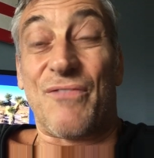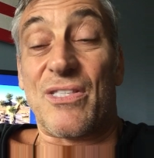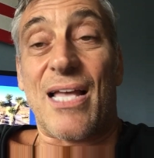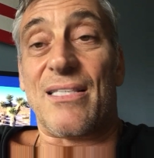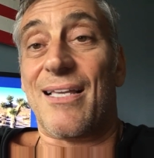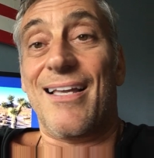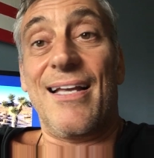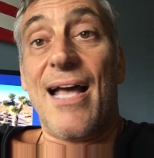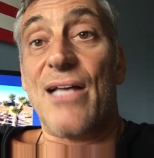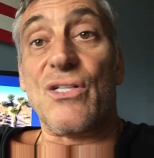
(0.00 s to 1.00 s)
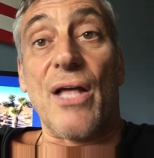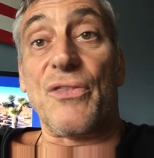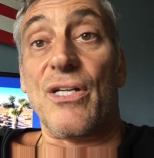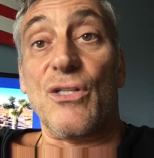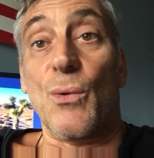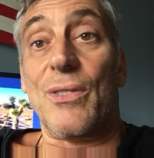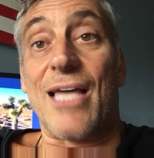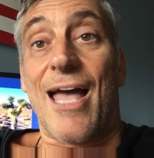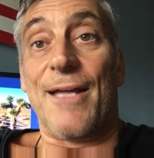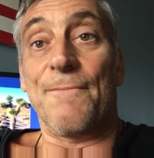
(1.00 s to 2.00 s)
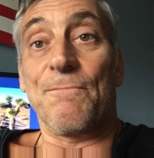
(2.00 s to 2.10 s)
It has nothing to do with that.